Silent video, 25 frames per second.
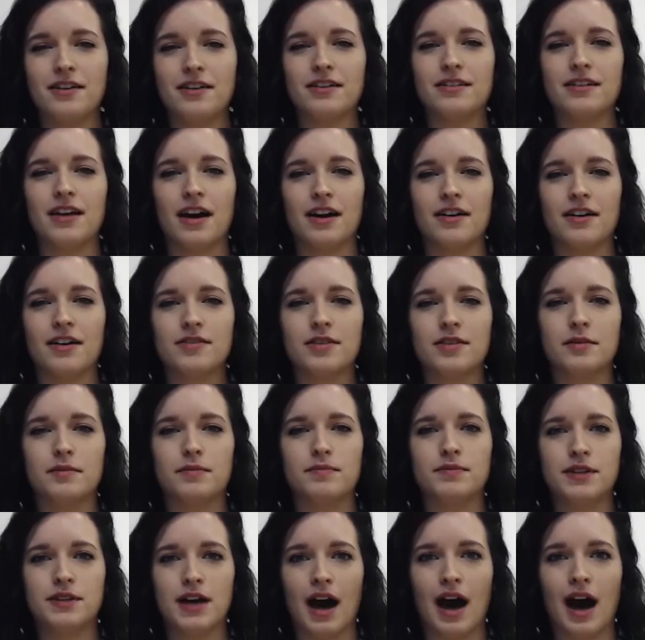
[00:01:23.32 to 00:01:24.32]
lot of the
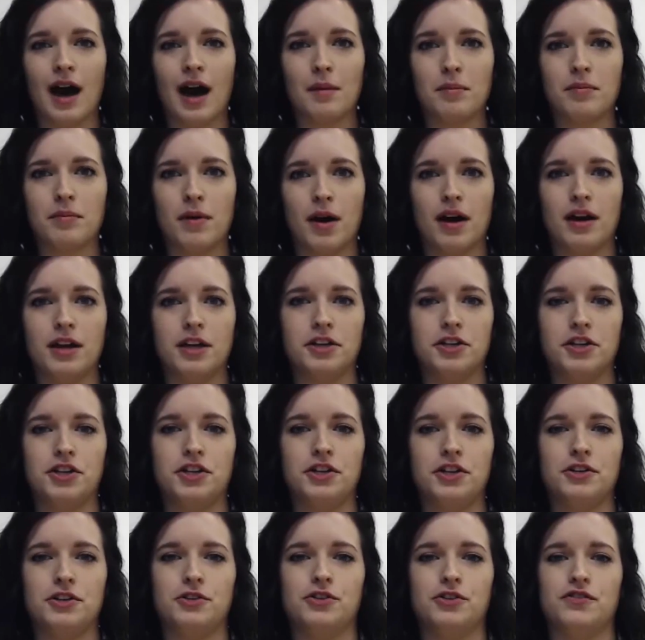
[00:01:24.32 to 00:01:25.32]
top
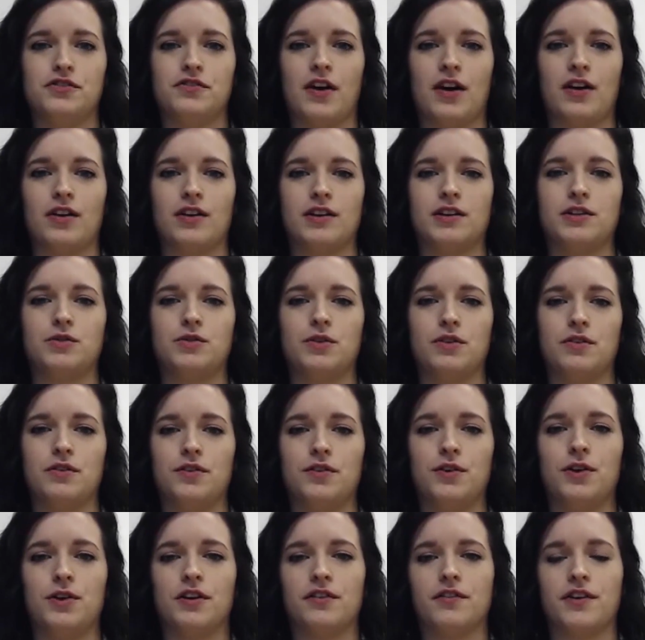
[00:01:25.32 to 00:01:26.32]
issues fell into a few
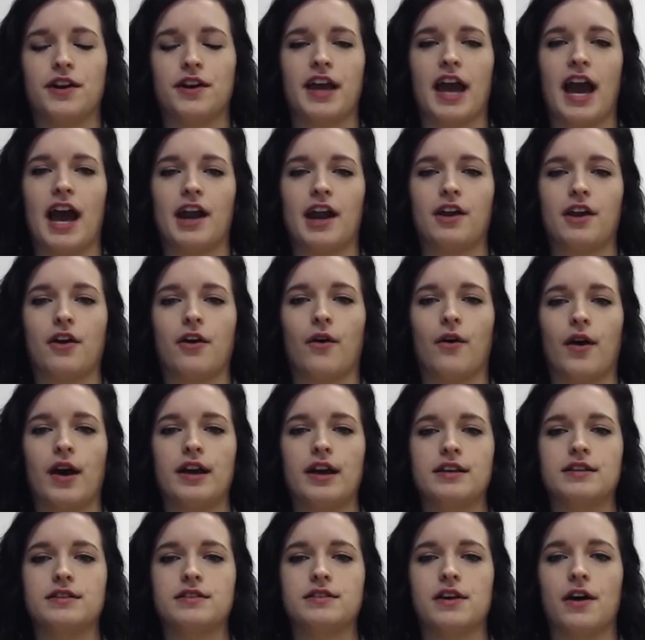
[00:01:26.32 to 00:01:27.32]
different categories.
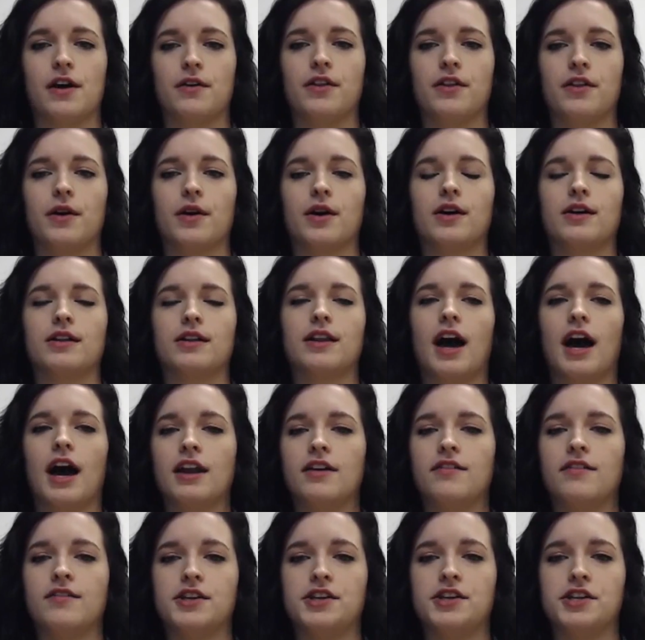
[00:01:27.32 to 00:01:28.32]
So there are a lot of
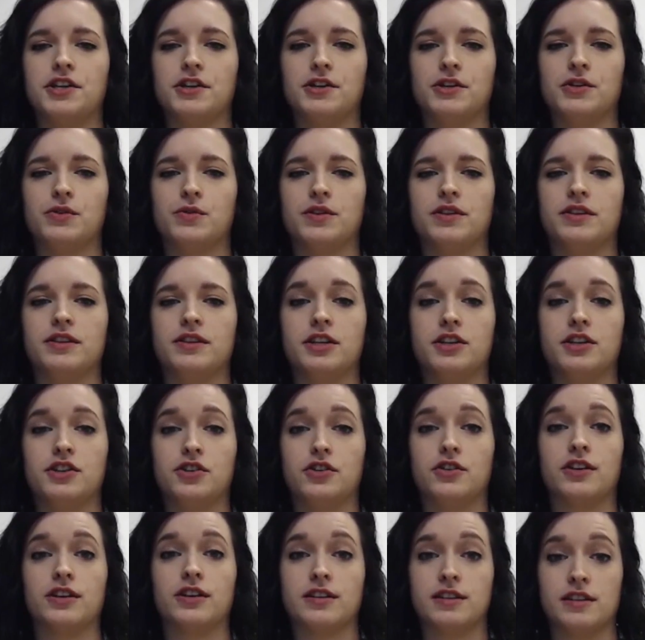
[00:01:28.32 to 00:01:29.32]
issues with digital
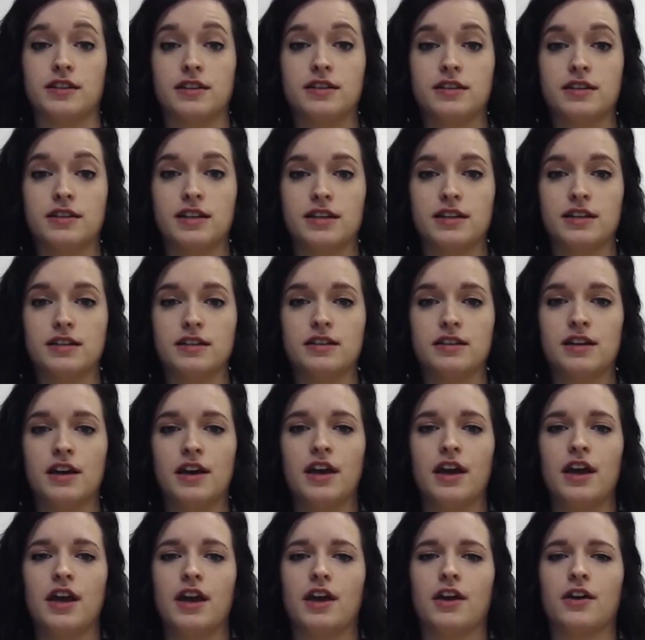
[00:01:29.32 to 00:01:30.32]
assistants,
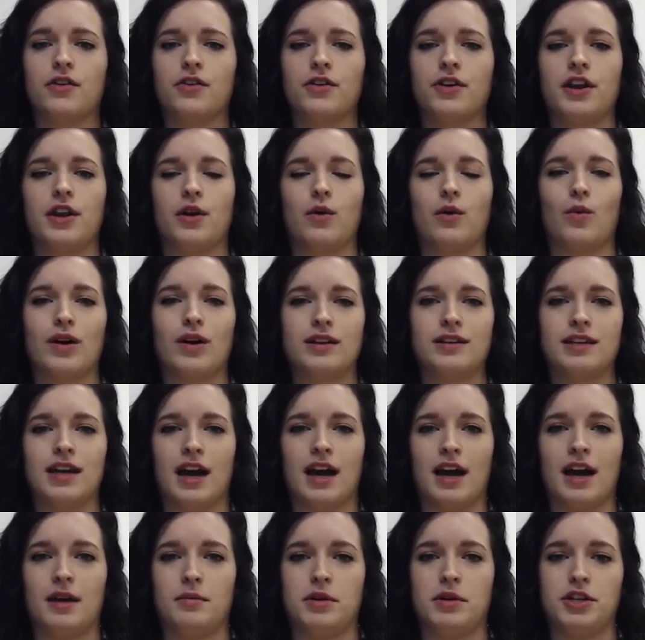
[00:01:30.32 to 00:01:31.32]
including one
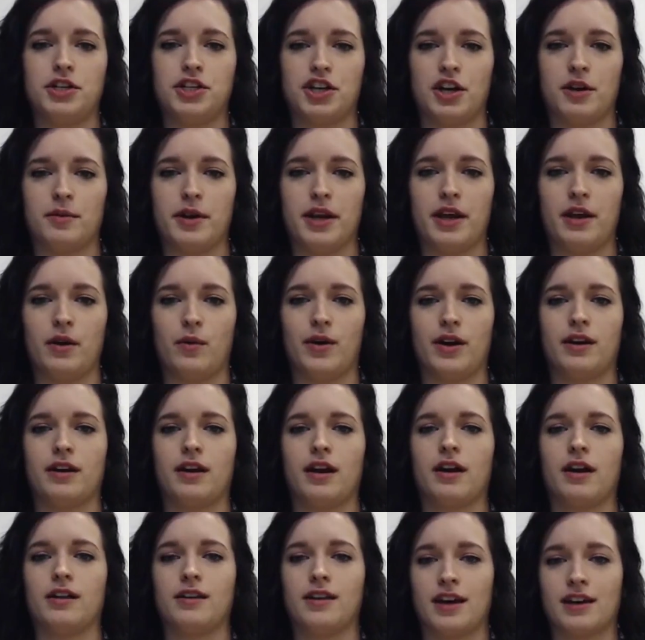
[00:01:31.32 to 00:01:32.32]
time in Germany when
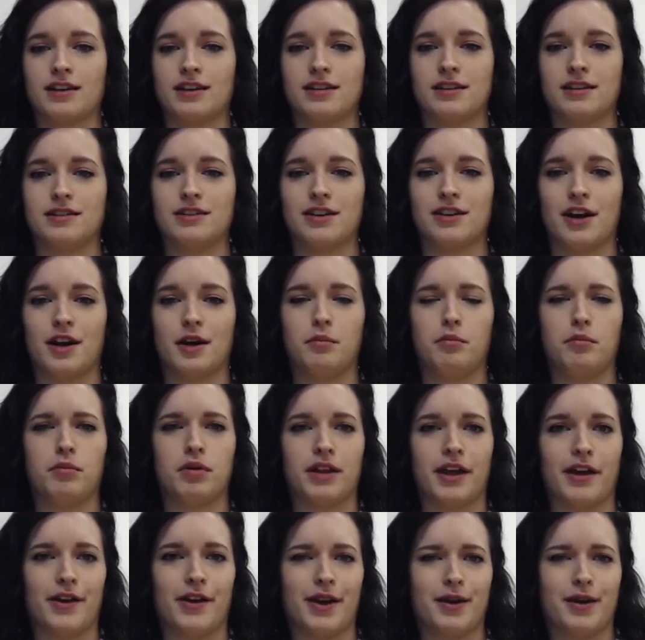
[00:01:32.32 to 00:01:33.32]
Alexa started
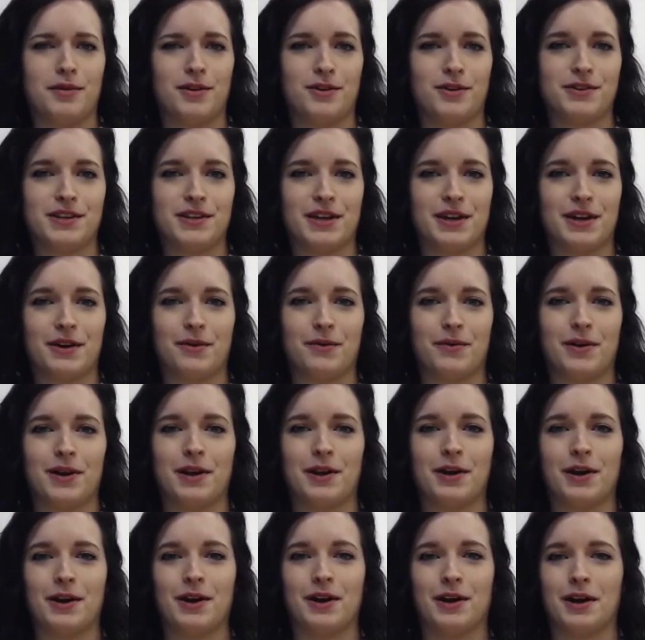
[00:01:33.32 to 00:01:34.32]
blaring music when
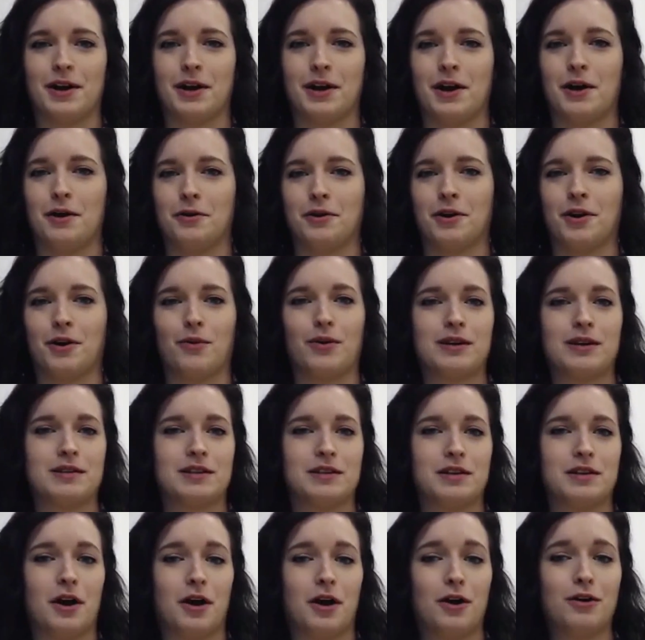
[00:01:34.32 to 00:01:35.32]
her owner wasn't
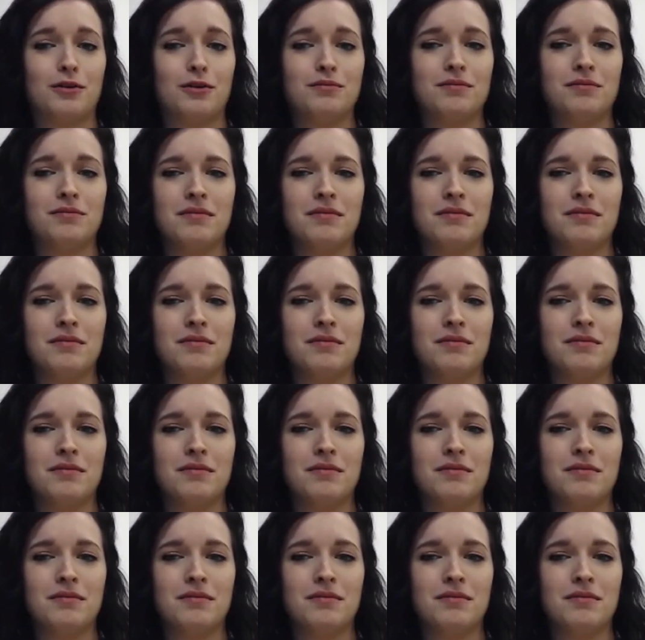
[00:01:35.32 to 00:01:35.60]
home.